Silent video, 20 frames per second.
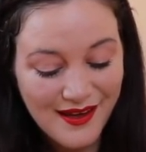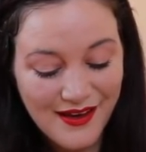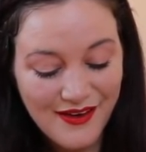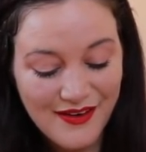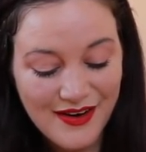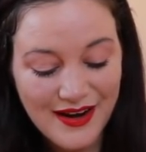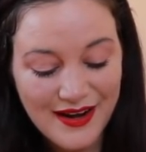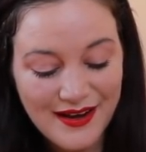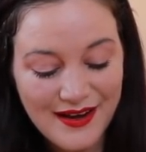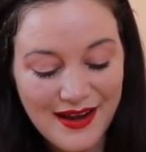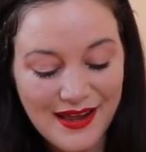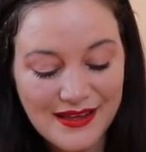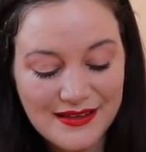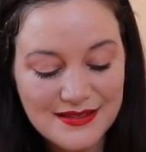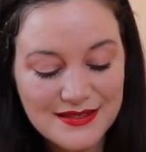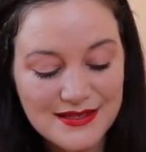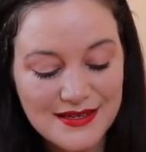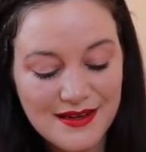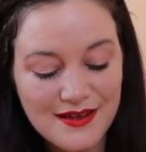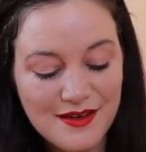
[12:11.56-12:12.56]
All right,
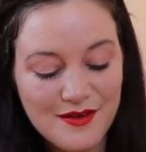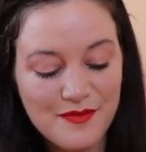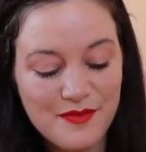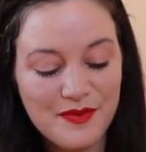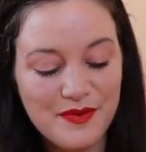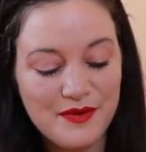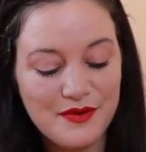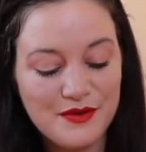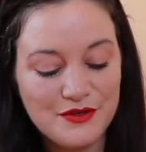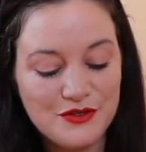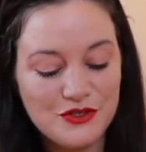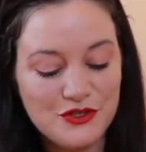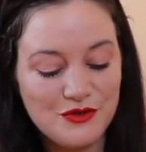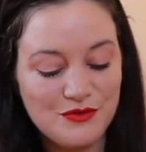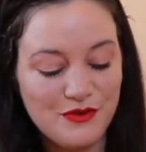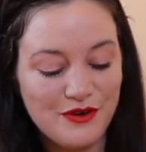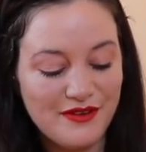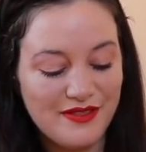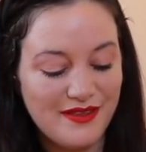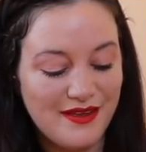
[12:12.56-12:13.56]
next up, two
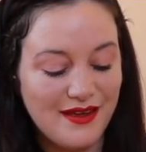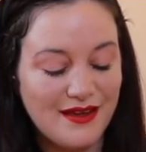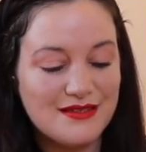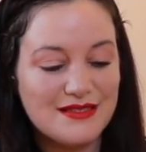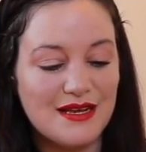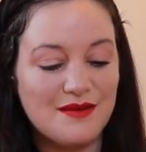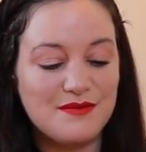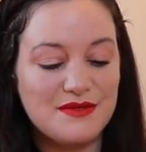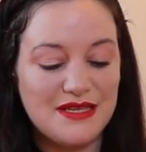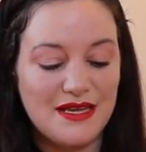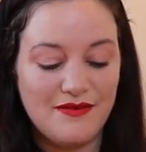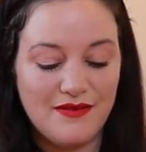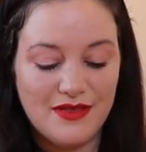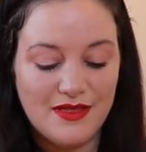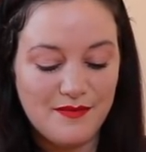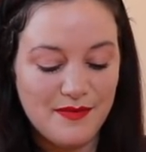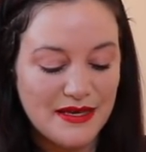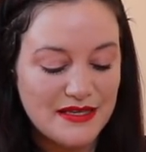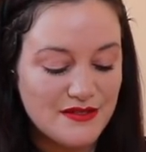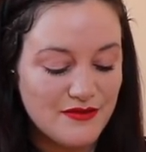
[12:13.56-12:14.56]
more things. I'm saving
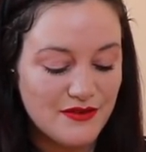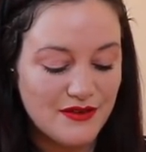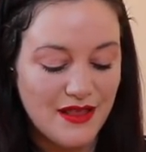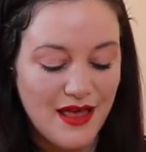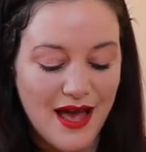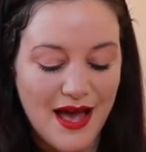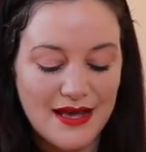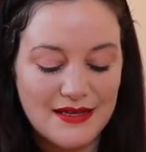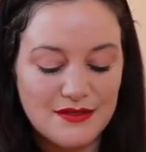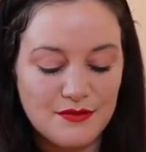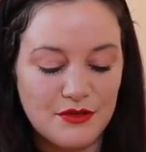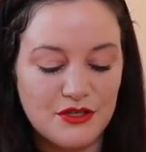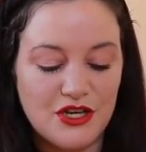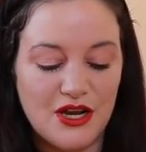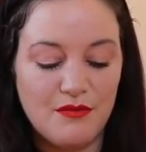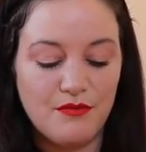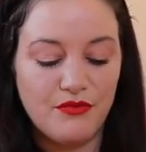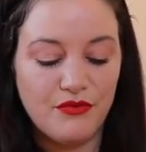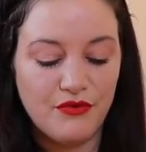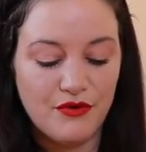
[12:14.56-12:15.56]
the best for last, which
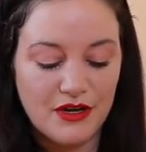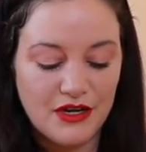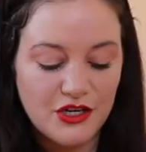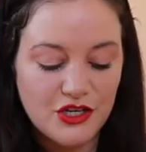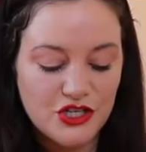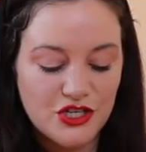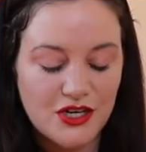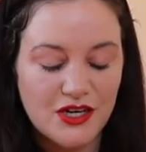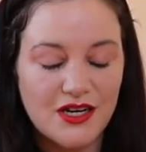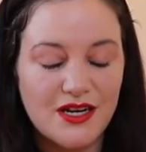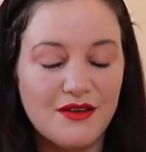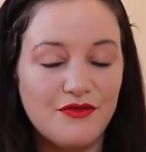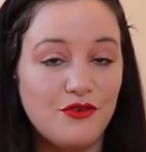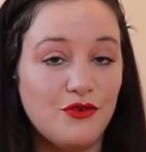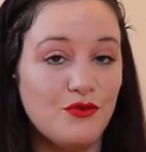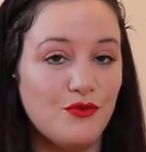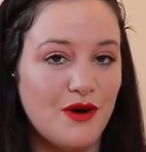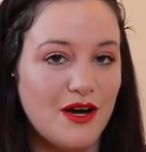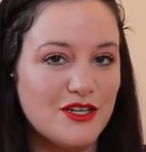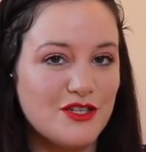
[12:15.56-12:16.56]
I'm pretty sure if
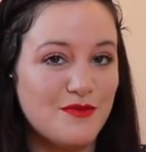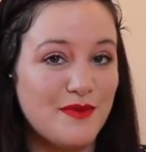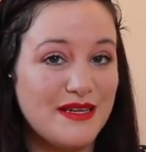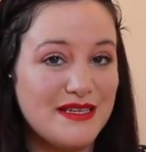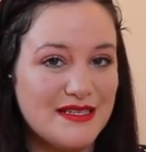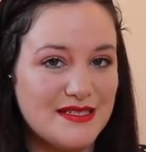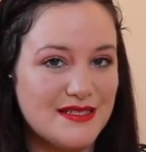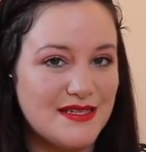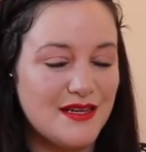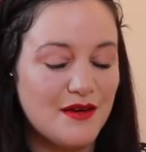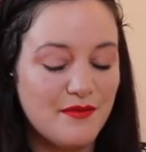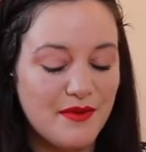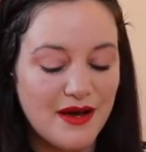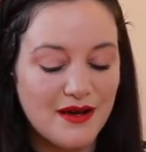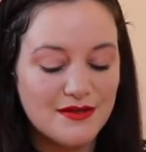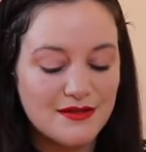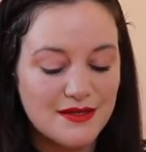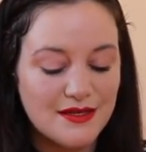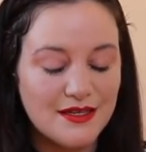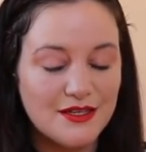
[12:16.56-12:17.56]
you watch my Disney
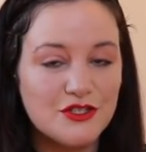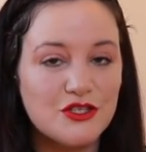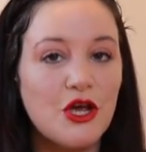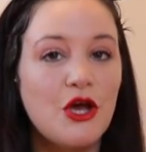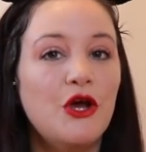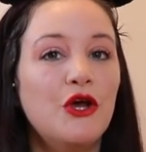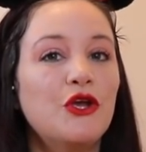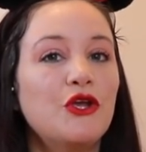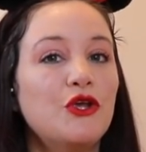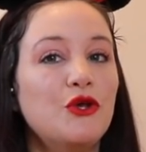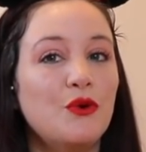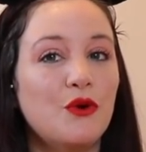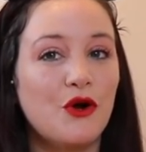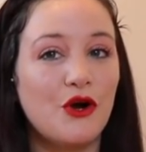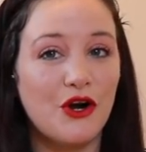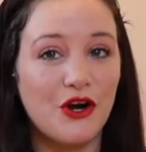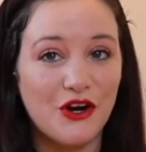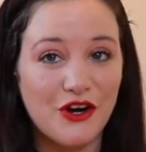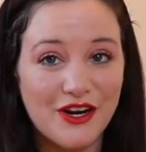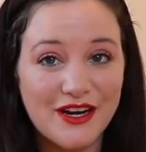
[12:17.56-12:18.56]
unboxings, you
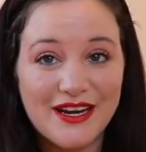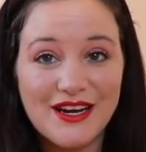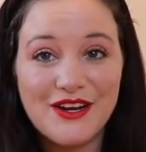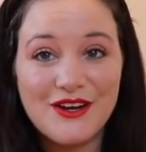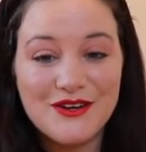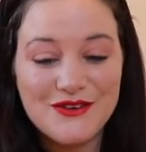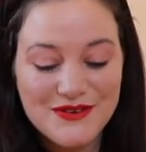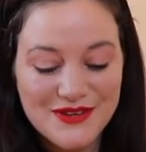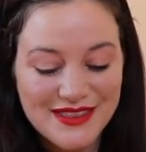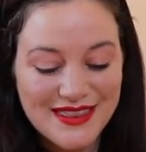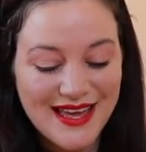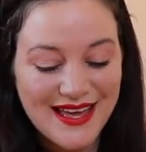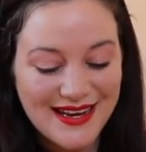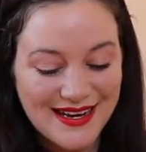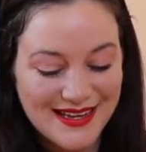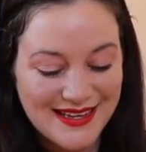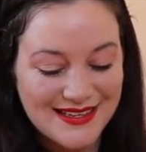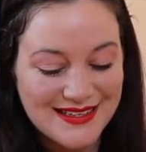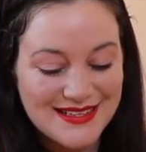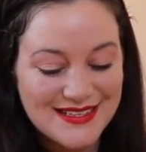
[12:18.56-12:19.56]
already know what that
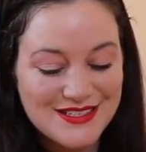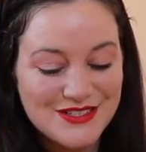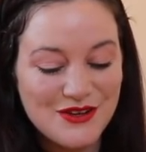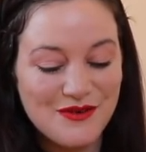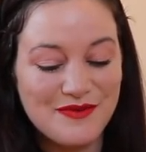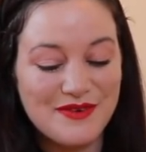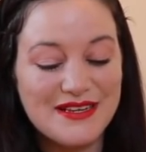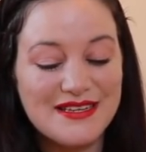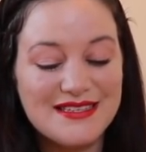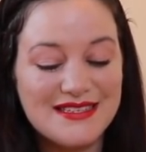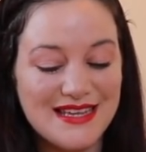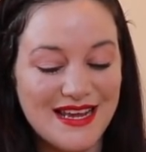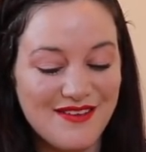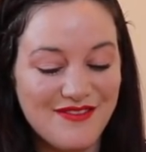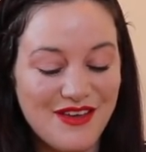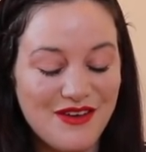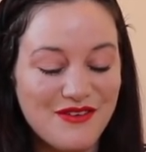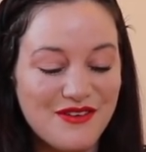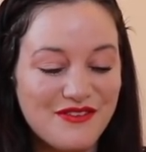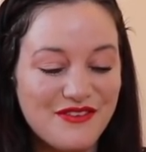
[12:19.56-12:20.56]
is. So I'm gonna save
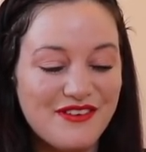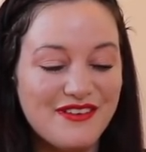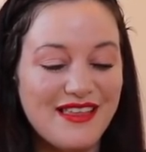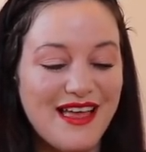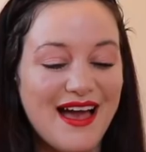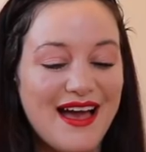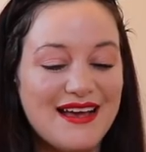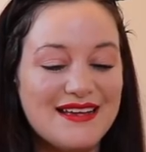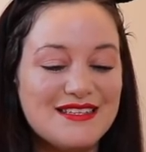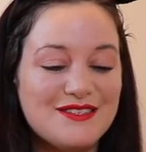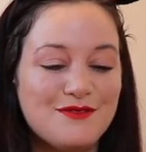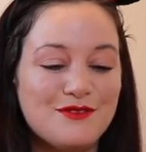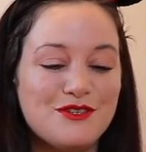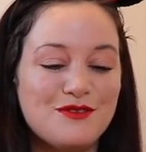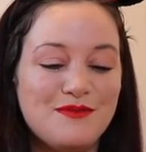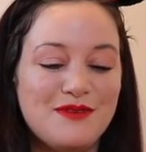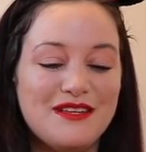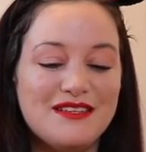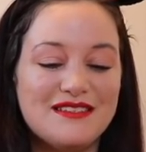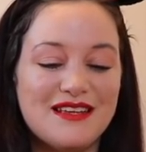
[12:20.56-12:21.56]
that one for last,
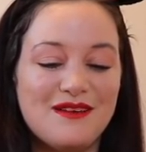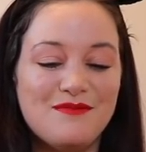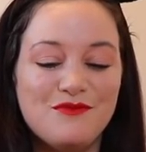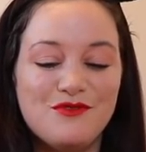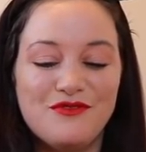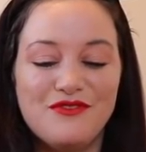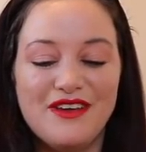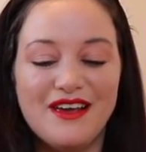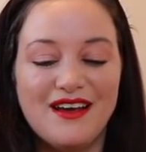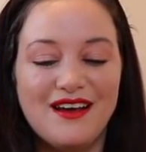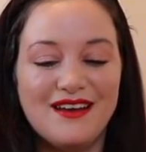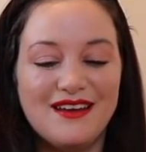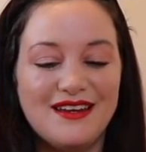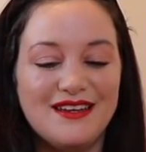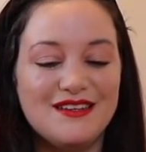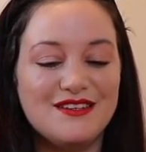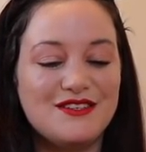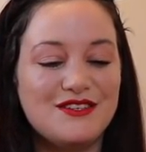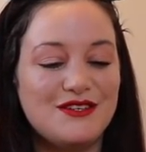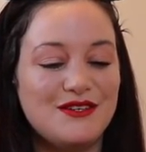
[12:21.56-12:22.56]
which means I'm moving on
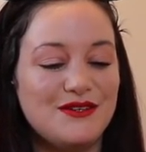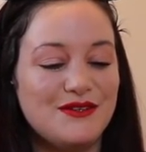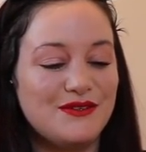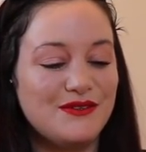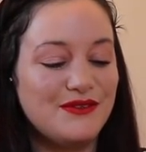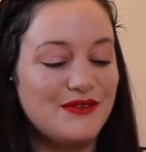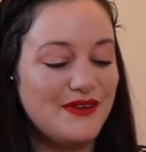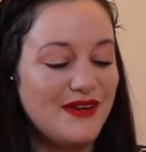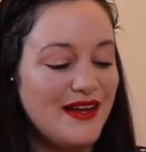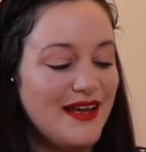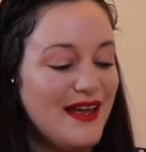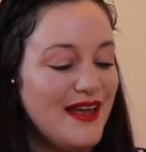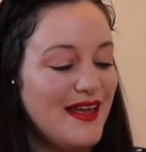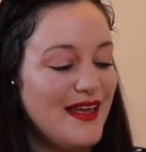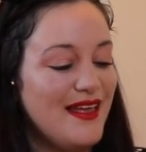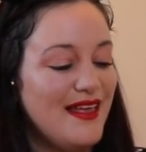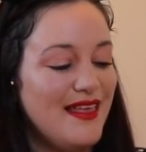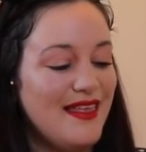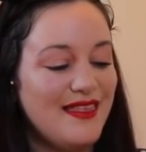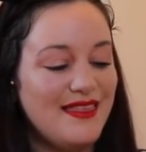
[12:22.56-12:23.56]
into
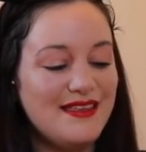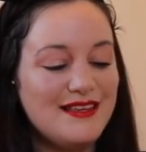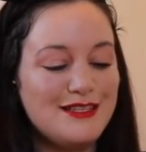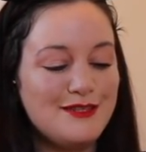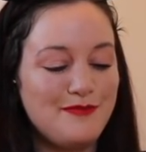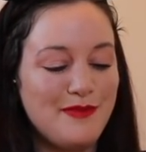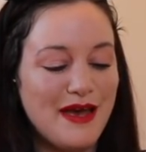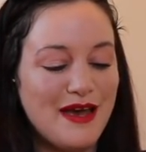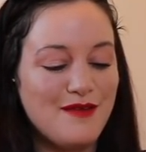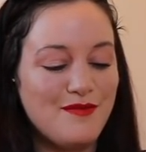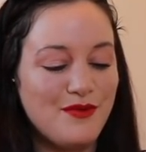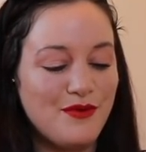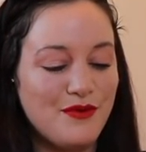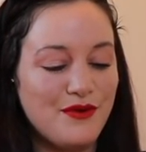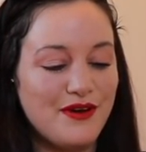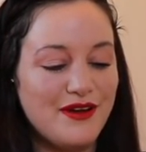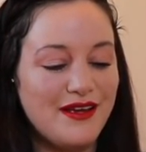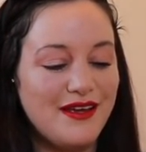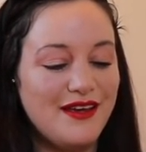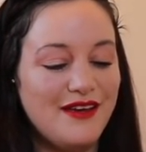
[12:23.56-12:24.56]
this bad
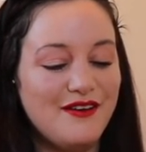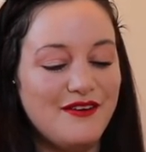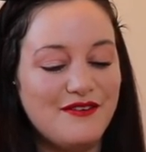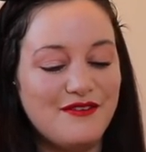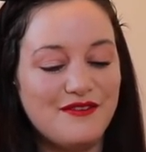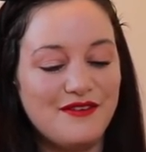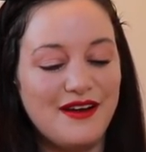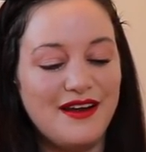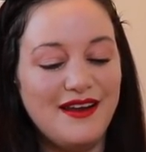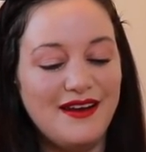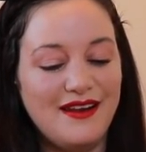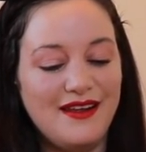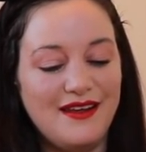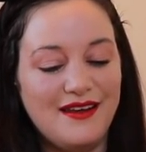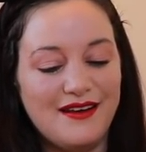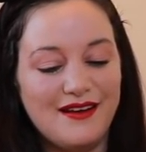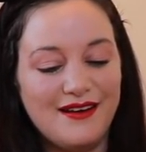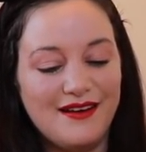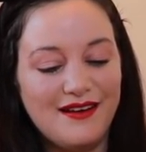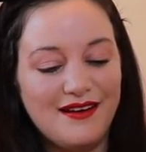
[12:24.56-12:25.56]
boy right
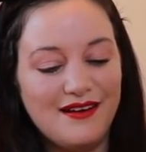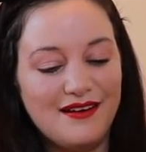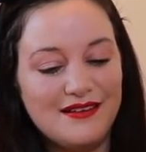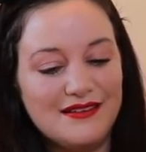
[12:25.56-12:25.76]
here.